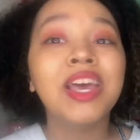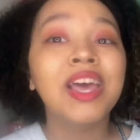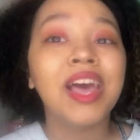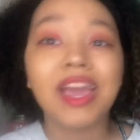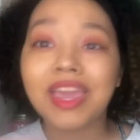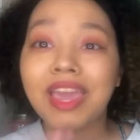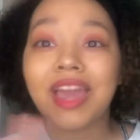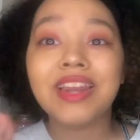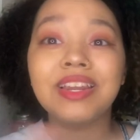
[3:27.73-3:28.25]

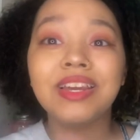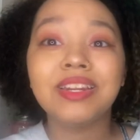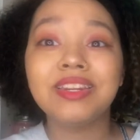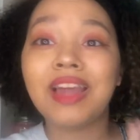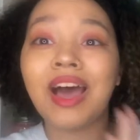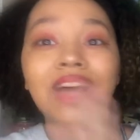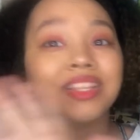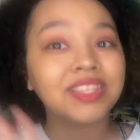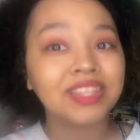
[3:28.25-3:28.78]
Again,
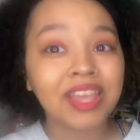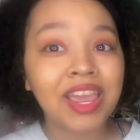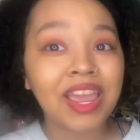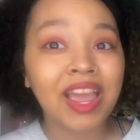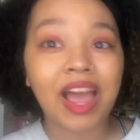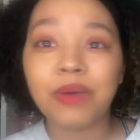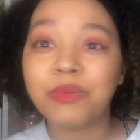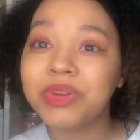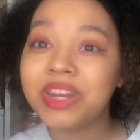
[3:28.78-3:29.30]
not saying
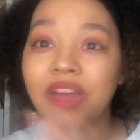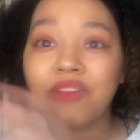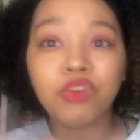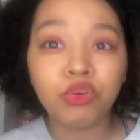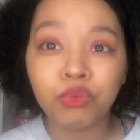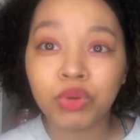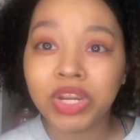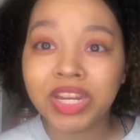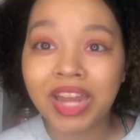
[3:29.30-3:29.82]
I would never
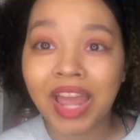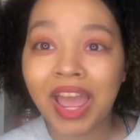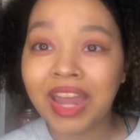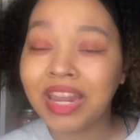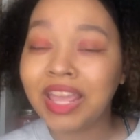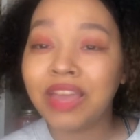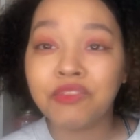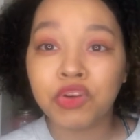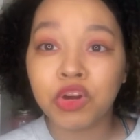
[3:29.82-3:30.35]
read
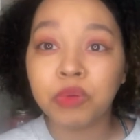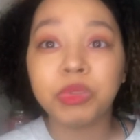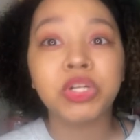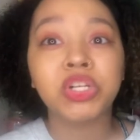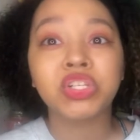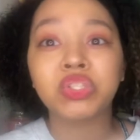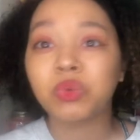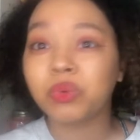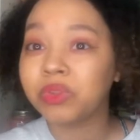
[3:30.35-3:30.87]
any of her
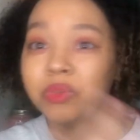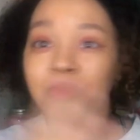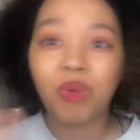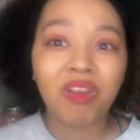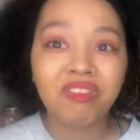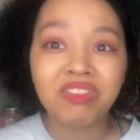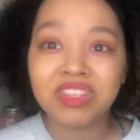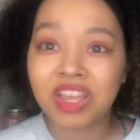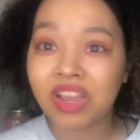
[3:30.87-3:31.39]
books or The
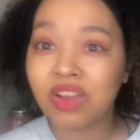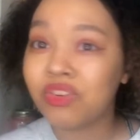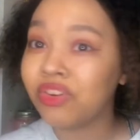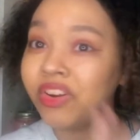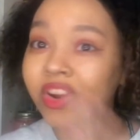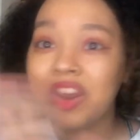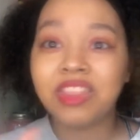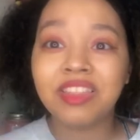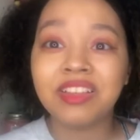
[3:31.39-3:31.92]
Raven Cycle or
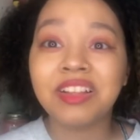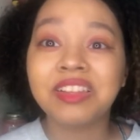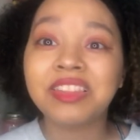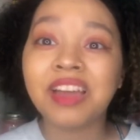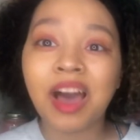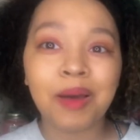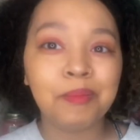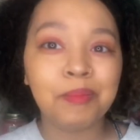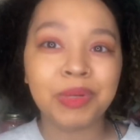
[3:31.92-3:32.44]
anything like
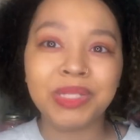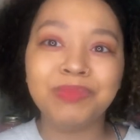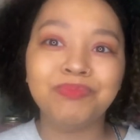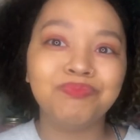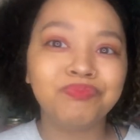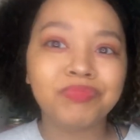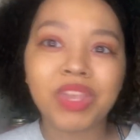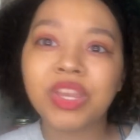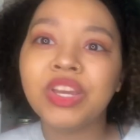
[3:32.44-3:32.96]
that, but
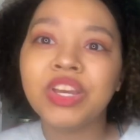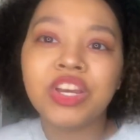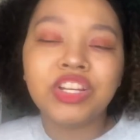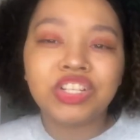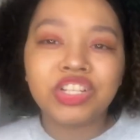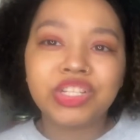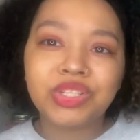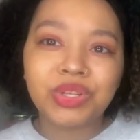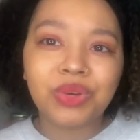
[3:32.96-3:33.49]

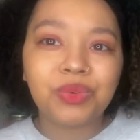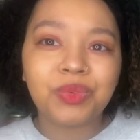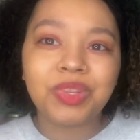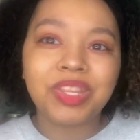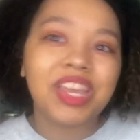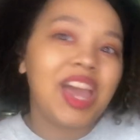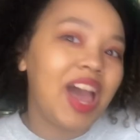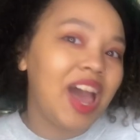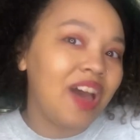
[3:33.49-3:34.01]
just don't
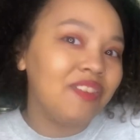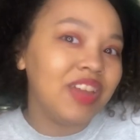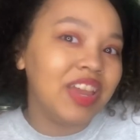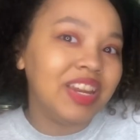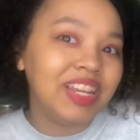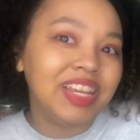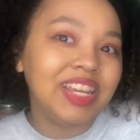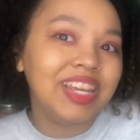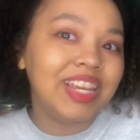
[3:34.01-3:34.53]
really have
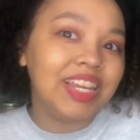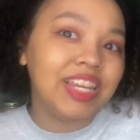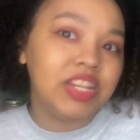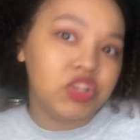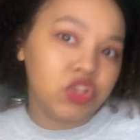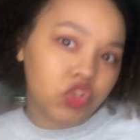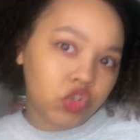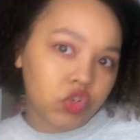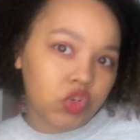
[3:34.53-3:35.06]
any
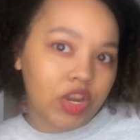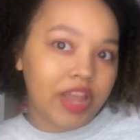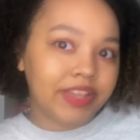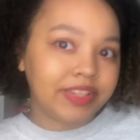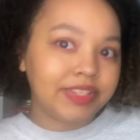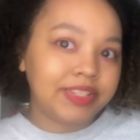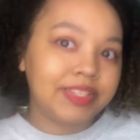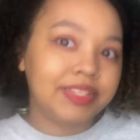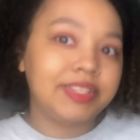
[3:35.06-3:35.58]

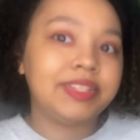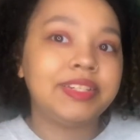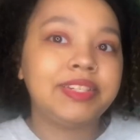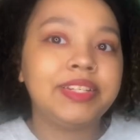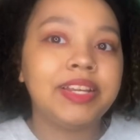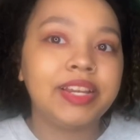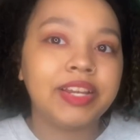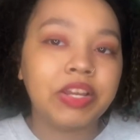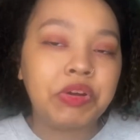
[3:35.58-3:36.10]

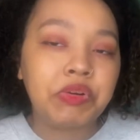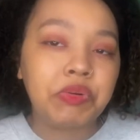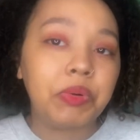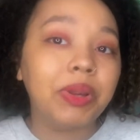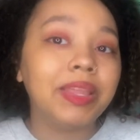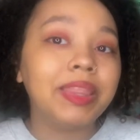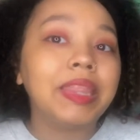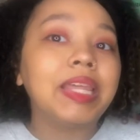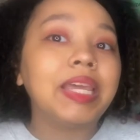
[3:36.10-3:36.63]
interest
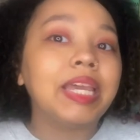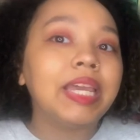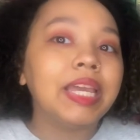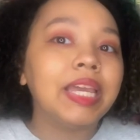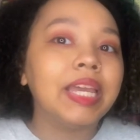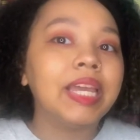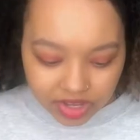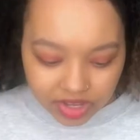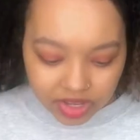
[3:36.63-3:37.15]

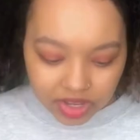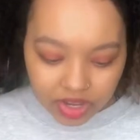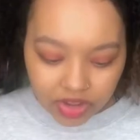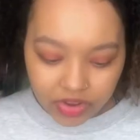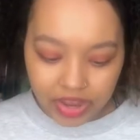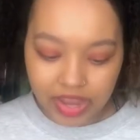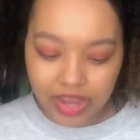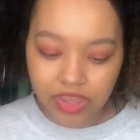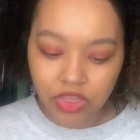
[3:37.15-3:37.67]
currently.
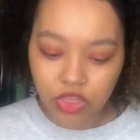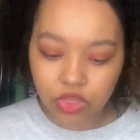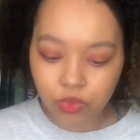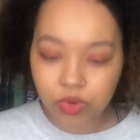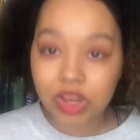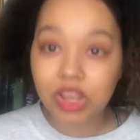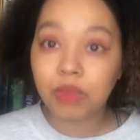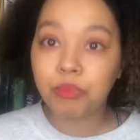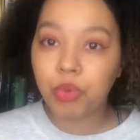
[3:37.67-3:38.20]
Okay,
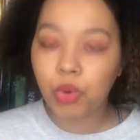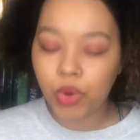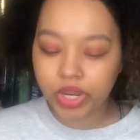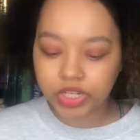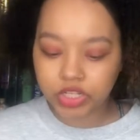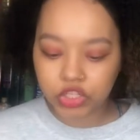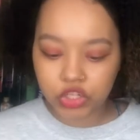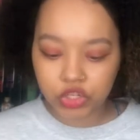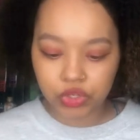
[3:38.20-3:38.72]

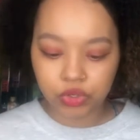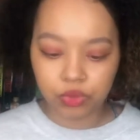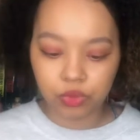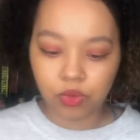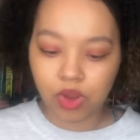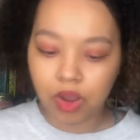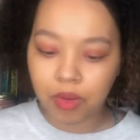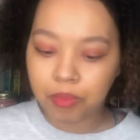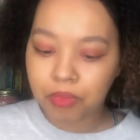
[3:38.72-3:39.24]
3.2,
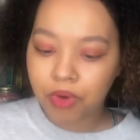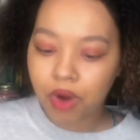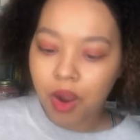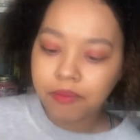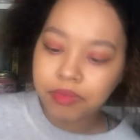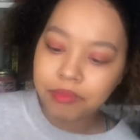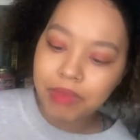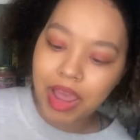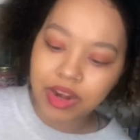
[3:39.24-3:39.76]
a
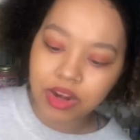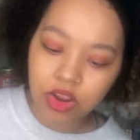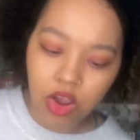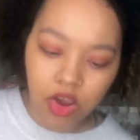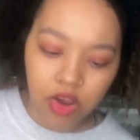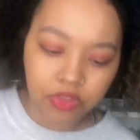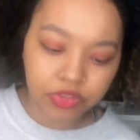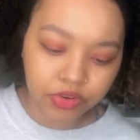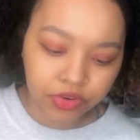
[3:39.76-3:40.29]
problematic
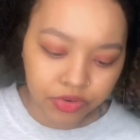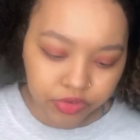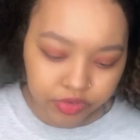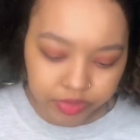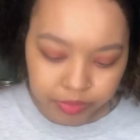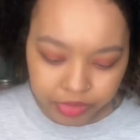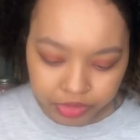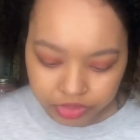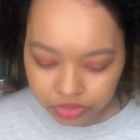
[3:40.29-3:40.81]
author whose
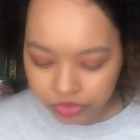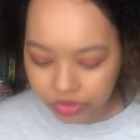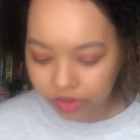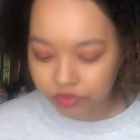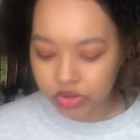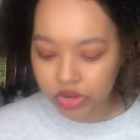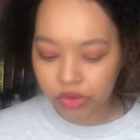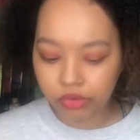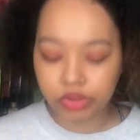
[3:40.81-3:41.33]
books you have
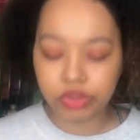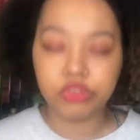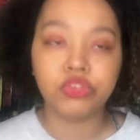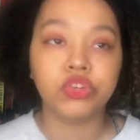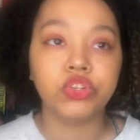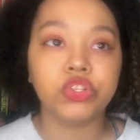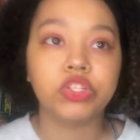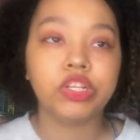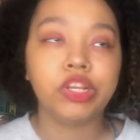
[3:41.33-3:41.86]
no
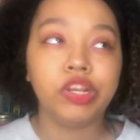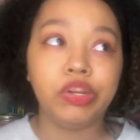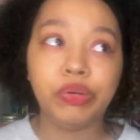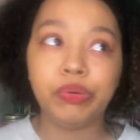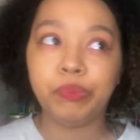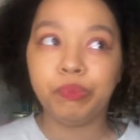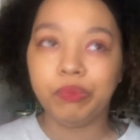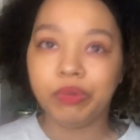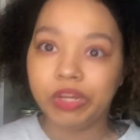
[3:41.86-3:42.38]
interest
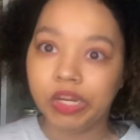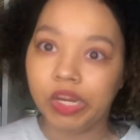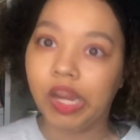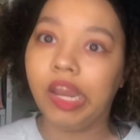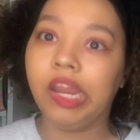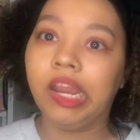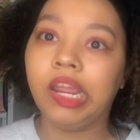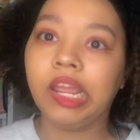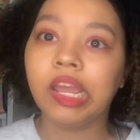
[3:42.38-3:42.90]
in
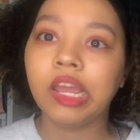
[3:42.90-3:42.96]
reading.